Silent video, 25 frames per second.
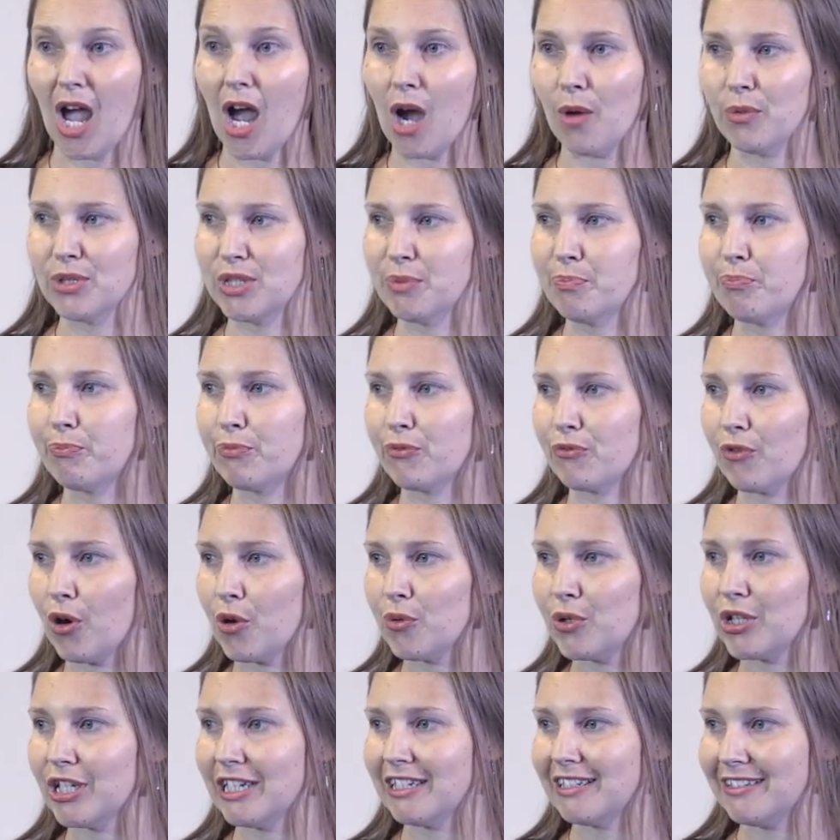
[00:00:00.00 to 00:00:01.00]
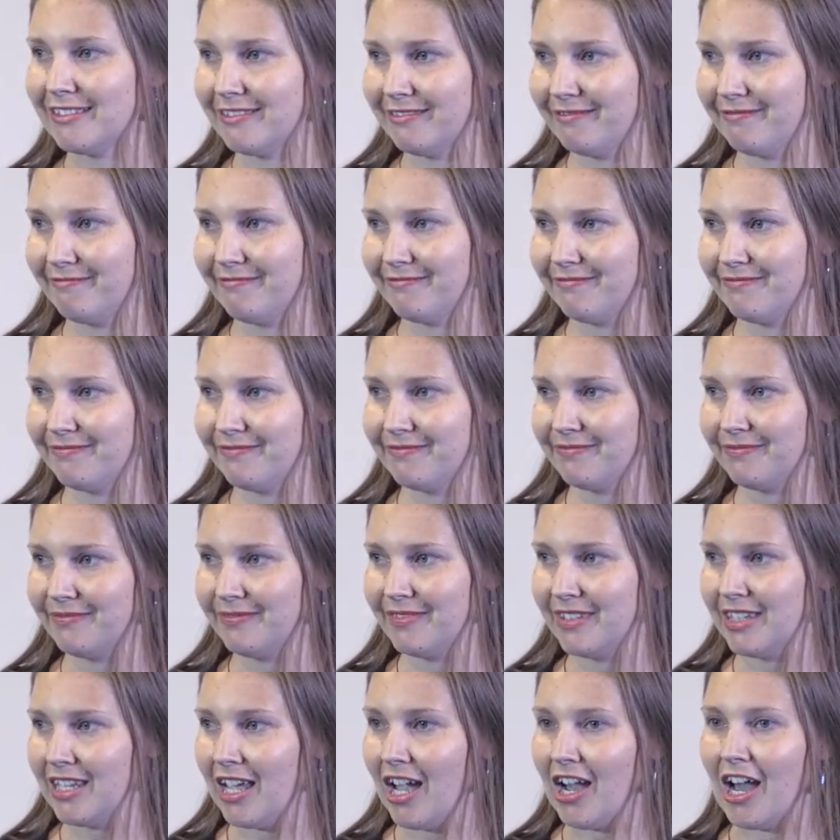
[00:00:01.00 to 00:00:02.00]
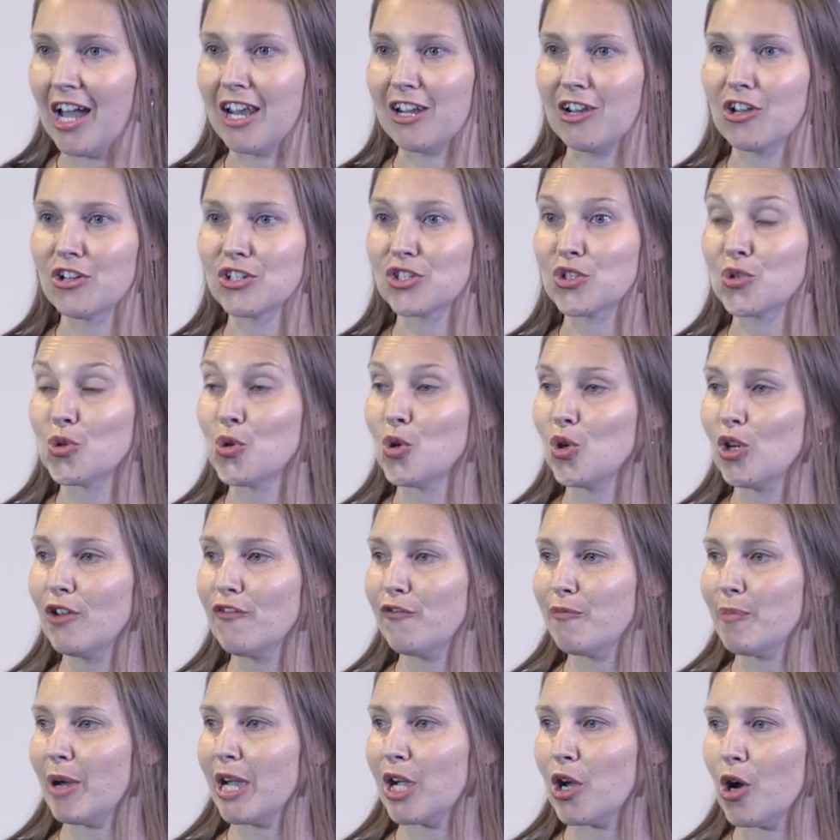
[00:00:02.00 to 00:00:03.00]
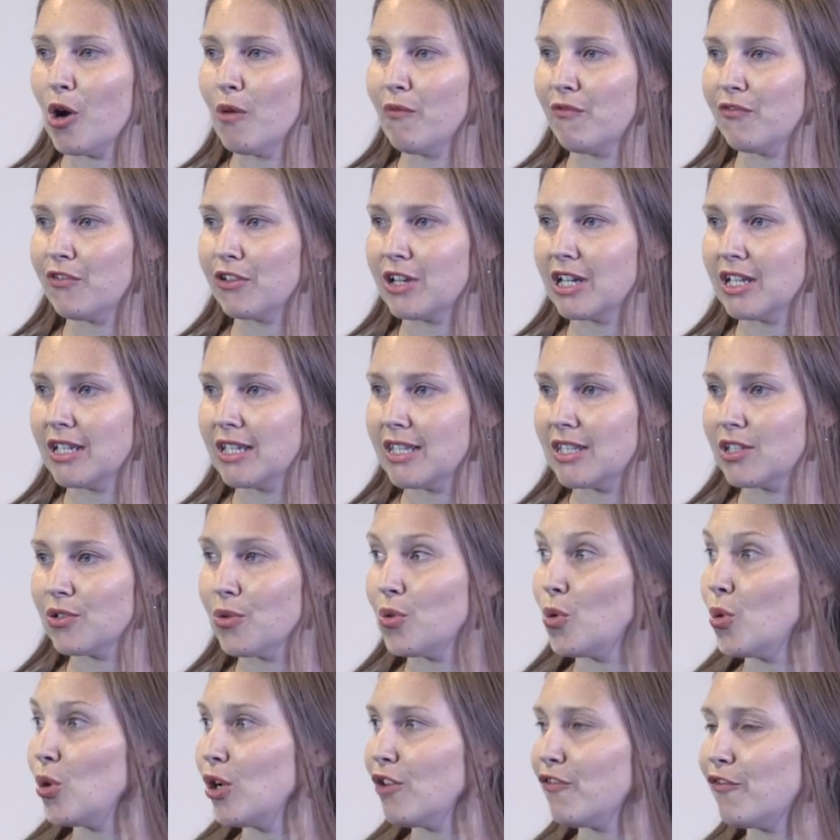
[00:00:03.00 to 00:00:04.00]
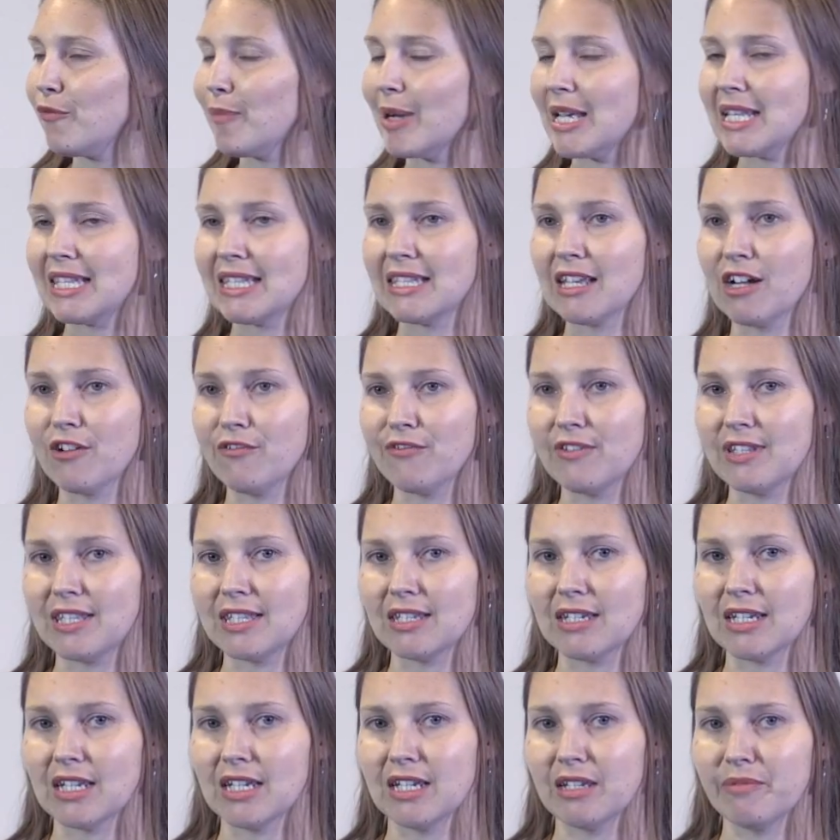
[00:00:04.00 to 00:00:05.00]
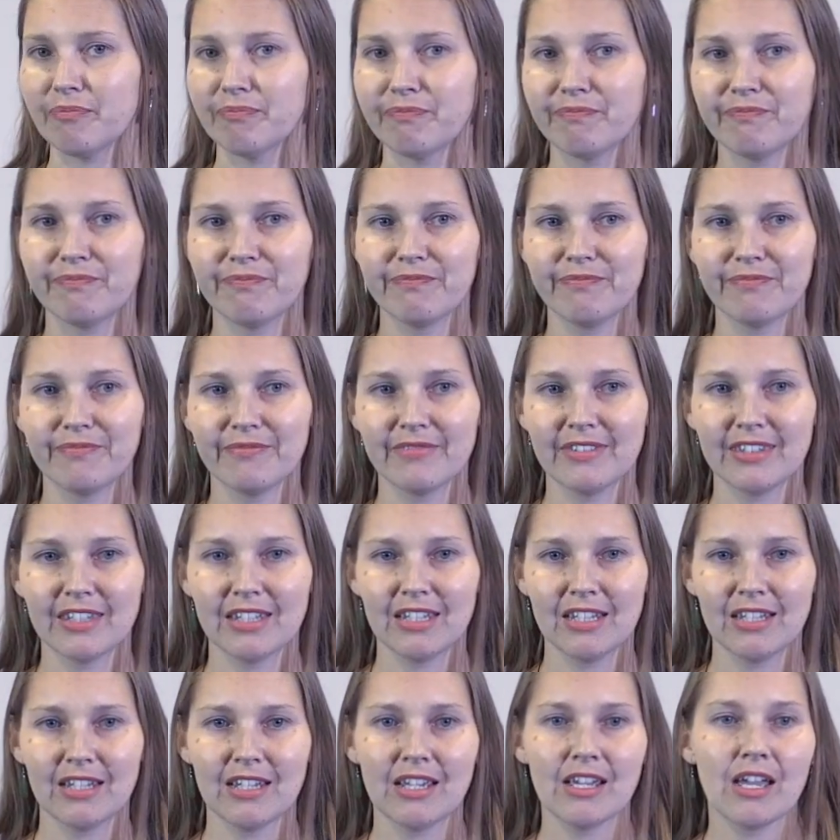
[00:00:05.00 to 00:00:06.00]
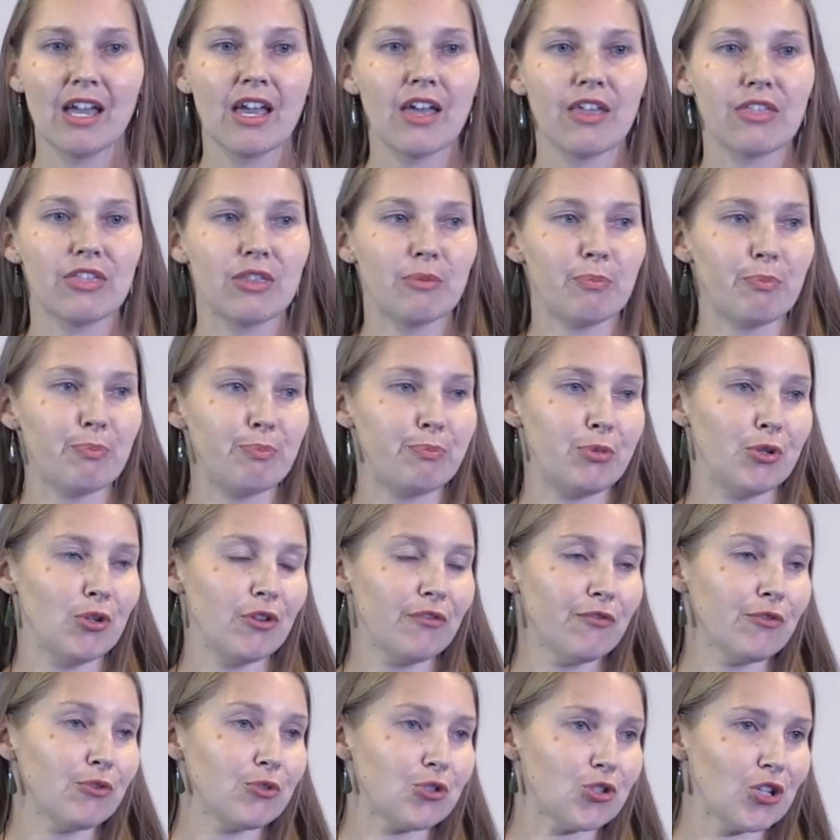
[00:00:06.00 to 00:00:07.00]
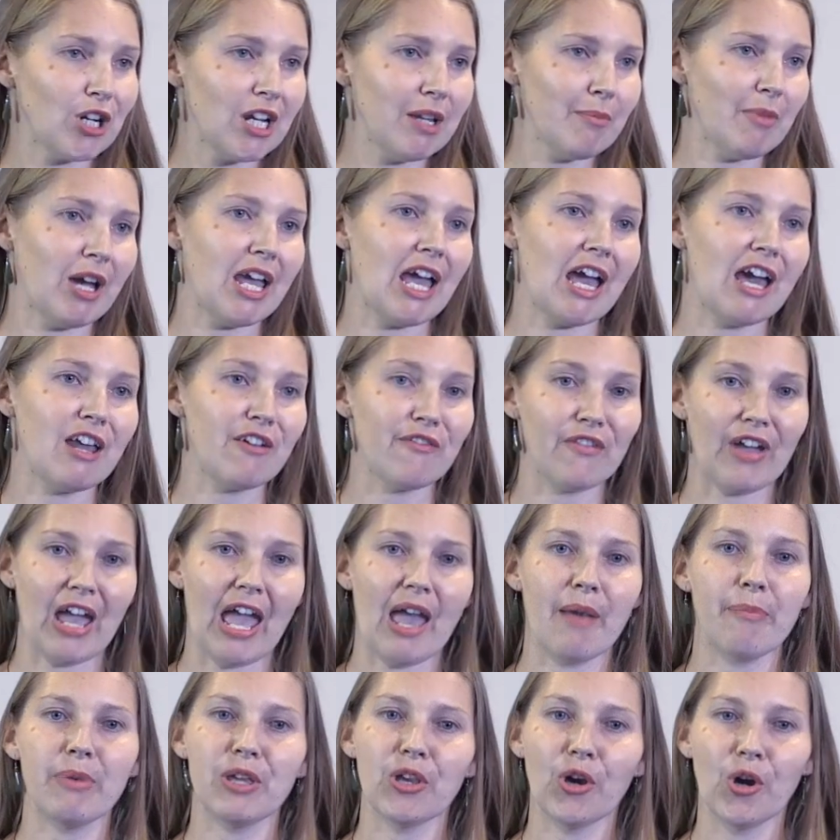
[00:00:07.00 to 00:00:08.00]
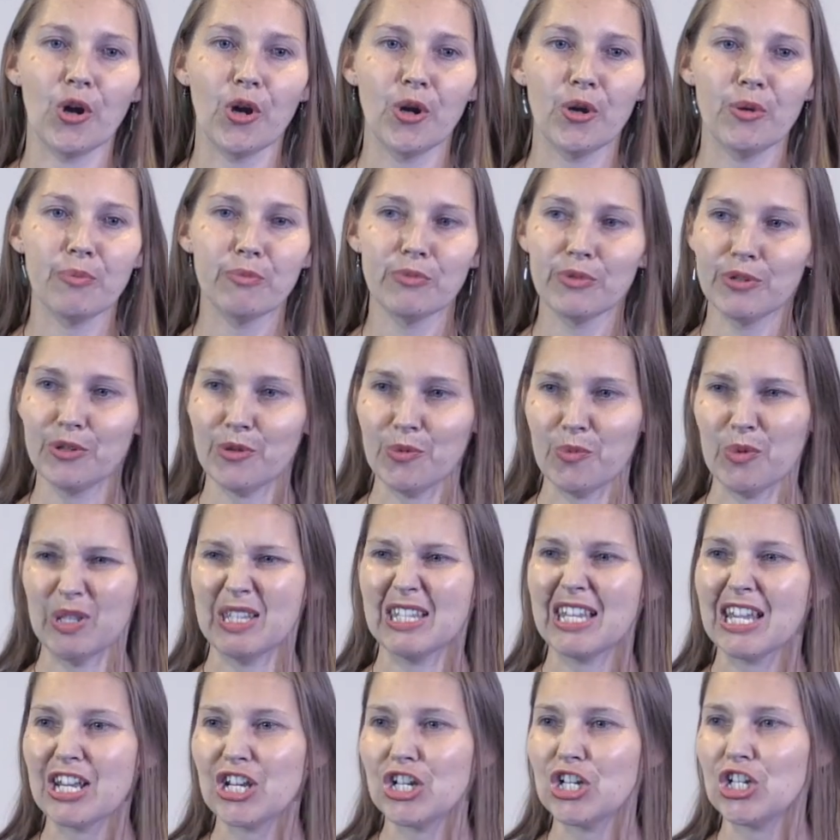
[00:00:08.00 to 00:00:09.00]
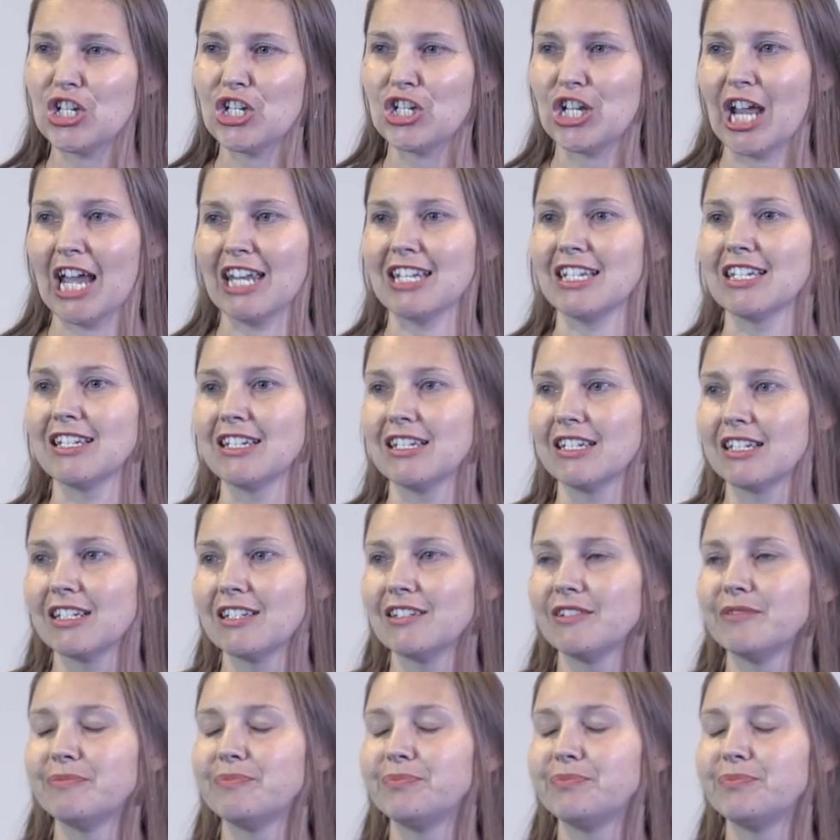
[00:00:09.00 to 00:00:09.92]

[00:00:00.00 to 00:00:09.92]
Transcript: I was broken. I'd lost all of my confidence, all of my self-esteem. The beautiful dream I had of a happy home was shattered.